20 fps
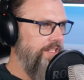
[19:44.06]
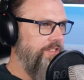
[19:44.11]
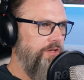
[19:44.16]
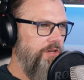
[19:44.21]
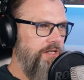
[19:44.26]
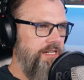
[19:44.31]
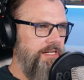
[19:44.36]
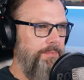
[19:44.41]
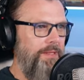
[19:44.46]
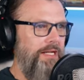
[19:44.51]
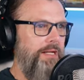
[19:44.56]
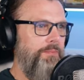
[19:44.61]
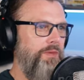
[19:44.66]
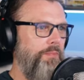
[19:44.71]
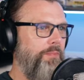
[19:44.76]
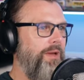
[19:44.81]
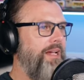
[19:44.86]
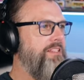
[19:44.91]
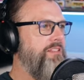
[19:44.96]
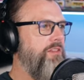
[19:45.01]
When things started to
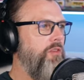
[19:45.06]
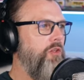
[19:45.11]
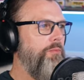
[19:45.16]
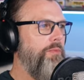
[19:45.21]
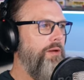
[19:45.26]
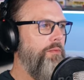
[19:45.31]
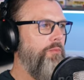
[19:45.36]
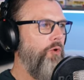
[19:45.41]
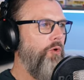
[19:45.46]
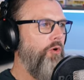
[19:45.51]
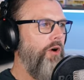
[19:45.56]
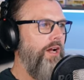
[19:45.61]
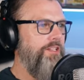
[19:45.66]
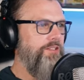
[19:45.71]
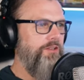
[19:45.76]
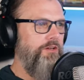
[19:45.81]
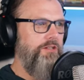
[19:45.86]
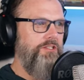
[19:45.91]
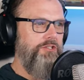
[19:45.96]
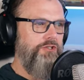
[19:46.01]
pick up the pace a little bit
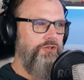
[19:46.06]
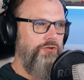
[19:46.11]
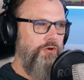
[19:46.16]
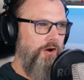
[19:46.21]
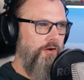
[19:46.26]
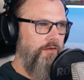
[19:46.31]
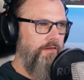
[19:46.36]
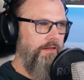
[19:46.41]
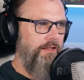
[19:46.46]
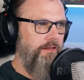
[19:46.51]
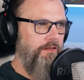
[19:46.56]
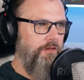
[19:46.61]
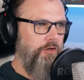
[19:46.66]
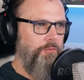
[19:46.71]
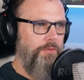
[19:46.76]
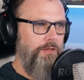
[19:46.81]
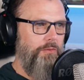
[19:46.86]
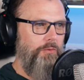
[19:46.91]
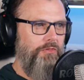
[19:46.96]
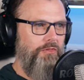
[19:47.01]
more, I started struggling
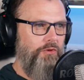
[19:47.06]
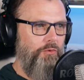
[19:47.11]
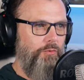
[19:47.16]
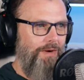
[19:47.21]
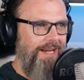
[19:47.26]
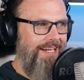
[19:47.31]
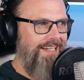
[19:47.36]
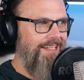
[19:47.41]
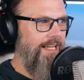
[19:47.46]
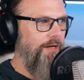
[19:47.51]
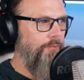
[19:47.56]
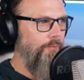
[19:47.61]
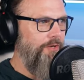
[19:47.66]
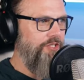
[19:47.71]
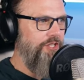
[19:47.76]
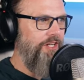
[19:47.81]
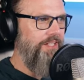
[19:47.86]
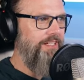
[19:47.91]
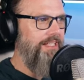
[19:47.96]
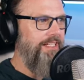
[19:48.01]
a little bit with the rate
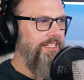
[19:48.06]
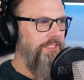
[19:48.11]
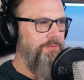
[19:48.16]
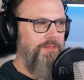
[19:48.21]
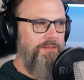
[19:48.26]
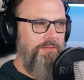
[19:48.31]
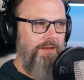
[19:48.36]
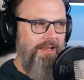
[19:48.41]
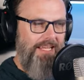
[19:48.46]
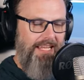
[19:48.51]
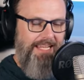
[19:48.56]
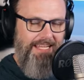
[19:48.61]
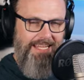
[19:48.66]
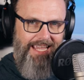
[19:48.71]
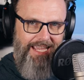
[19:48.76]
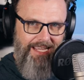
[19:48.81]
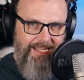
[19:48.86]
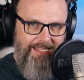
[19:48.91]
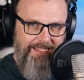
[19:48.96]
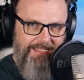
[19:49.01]
at which I needed to be
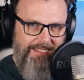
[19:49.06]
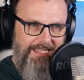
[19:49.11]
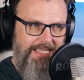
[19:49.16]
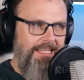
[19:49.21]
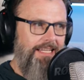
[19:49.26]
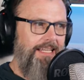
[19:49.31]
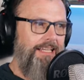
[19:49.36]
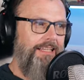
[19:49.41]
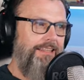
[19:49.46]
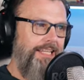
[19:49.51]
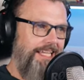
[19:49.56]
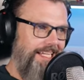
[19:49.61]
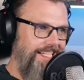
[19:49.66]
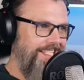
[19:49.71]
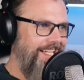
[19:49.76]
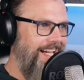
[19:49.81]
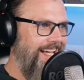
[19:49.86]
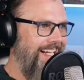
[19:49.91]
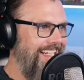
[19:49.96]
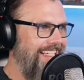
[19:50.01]
making cakes.
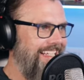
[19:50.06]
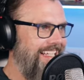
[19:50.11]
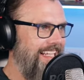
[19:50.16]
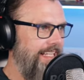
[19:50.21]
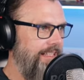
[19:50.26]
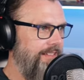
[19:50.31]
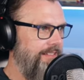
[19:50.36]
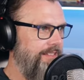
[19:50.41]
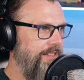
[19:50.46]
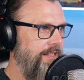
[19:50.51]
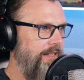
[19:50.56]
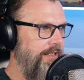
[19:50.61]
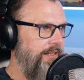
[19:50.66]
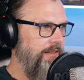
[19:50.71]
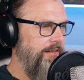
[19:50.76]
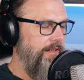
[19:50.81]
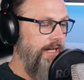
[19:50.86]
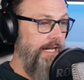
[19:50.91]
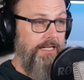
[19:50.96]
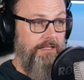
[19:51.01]
Things got intense.
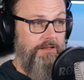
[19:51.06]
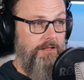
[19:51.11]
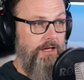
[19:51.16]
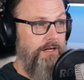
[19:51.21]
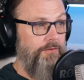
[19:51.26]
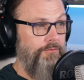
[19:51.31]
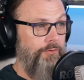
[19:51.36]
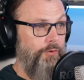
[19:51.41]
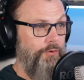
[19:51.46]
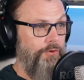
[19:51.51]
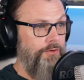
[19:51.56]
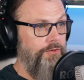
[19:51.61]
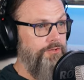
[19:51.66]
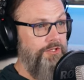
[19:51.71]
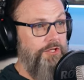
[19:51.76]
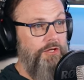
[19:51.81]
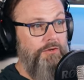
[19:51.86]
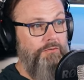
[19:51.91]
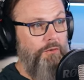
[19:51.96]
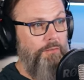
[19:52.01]
I had a lot of
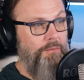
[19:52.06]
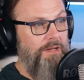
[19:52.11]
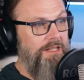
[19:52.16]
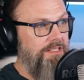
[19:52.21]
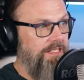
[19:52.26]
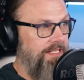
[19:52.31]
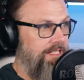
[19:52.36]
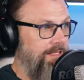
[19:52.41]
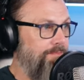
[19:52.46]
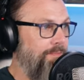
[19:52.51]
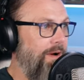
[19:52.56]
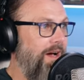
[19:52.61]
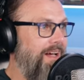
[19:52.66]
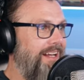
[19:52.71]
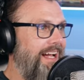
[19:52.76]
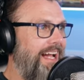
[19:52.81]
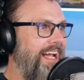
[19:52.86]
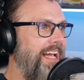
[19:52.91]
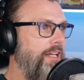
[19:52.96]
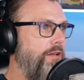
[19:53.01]
orders, good for business,
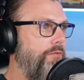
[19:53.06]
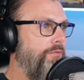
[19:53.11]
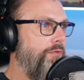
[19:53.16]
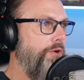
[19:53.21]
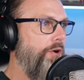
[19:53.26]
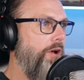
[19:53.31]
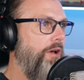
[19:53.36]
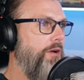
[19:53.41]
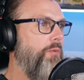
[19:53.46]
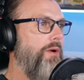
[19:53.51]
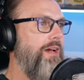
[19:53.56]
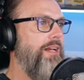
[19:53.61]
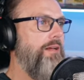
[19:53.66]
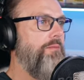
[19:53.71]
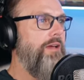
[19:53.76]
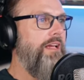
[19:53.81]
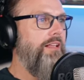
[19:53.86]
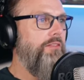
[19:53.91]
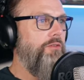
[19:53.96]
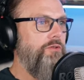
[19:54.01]
but I had to figure out a
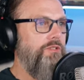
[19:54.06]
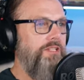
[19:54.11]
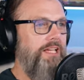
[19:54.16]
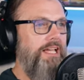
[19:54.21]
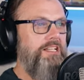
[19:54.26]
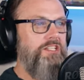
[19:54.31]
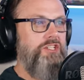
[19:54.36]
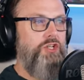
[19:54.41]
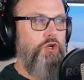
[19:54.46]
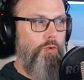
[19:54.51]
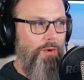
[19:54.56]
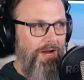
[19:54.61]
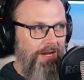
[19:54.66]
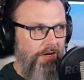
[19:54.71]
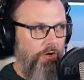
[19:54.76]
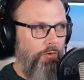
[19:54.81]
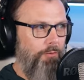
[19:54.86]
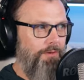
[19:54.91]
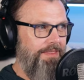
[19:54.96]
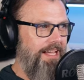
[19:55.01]
way to make those cakes
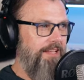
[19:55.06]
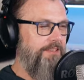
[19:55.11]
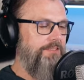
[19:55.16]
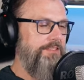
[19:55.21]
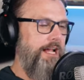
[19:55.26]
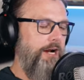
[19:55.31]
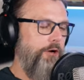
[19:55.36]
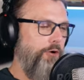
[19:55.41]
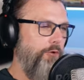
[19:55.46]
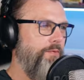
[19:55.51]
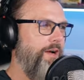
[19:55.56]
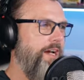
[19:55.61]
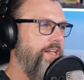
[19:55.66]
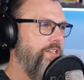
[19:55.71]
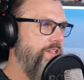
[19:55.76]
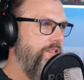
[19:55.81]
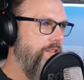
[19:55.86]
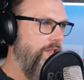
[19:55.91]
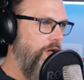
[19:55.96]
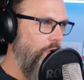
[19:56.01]
quicker without
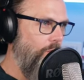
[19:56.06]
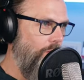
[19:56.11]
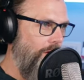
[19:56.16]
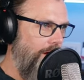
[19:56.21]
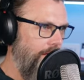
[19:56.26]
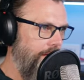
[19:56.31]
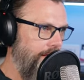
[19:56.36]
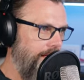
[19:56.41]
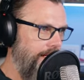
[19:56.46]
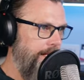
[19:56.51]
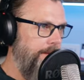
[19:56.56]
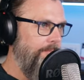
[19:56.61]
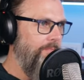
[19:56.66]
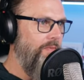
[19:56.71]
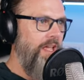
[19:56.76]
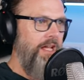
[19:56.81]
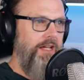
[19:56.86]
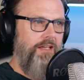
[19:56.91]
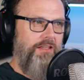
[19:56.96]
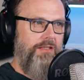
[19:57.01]
sacrificing the
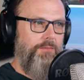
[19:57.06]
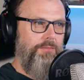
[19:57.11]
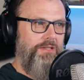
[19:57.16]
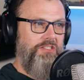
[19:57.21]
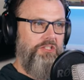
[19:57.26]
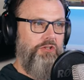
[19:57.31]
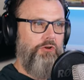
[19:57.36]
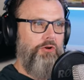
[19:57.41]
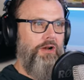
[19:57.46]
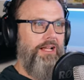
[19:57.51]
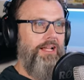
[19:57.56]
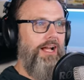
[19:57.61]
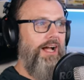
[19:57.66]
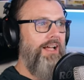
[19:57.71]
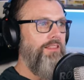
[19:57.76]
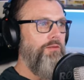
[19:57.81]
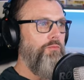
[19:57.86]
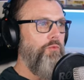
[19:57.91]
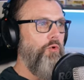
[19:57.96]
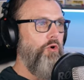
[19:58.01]
quality. The busier I
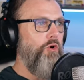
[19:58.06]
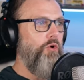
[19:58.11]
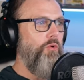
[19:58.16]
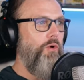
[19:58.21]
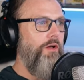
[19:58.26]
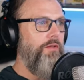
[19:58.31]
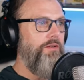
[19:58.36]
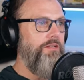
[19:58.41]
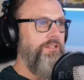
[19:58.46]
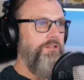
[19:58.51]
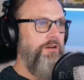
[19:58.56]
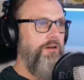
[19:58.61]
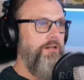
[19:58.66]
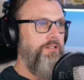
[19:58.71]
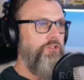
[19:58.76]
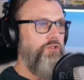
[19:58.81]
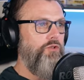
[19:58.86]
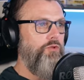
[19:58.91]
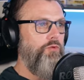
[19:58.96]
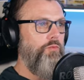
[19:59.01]
got, the more quality
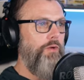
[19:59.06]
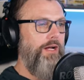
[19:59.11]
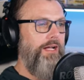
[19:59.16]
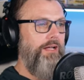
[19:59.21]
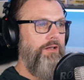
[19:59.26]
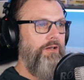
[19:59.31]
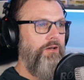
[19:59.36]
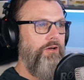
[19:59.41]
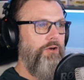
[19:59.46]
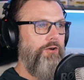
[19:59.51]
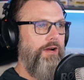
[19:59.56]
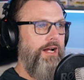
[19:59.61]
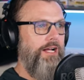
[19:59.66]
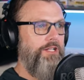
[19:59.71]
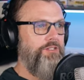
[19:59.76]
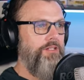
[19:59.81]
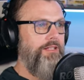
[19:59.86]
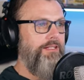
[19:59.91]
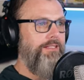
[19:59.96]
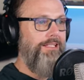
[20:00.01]
started to, well,
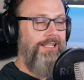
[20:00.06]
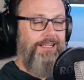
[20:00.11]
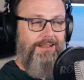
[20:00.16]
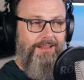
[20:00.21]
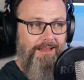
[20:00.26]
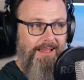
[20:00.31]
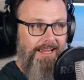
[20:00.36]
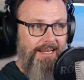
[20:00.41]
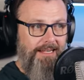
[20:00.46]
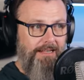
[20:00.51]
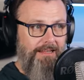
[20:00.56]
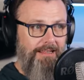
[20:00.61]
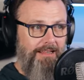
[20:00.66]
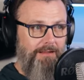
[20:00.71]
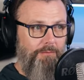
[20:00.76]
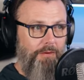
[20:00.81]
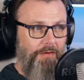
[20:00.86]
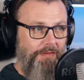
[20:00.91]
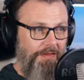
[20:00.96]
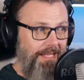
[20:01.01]
gradually
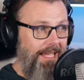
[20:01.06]
decline,